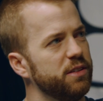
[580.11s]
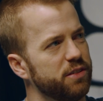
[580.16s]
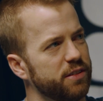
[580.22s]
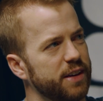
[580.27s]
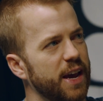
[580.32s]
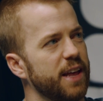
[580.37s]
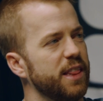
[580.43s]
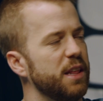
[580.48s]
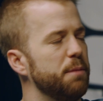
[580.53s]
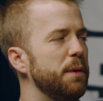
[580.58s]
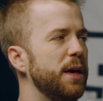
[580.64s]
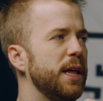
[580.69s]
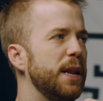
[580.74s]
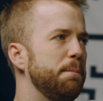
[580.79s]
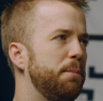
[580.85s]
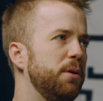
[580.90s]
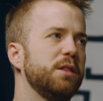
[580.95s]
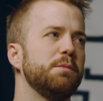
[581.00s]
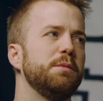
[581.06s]
scan them in
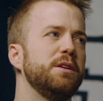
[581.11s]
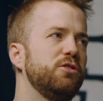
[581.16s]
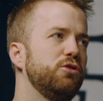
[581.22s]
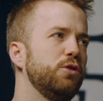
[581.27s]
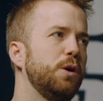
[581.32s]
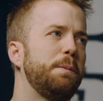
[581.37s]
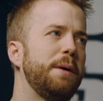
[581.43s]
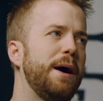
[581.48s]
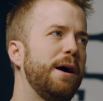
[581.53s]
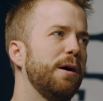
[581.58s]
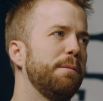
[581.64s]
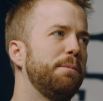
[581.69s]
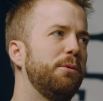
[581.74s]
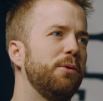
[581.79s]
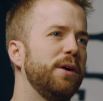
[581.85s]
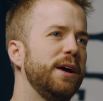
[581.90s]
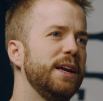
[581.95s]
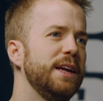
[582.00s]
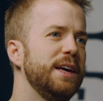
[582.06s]
and put them into a
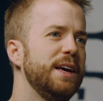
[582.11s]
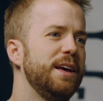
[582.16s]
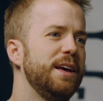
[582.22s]
PowerPoint.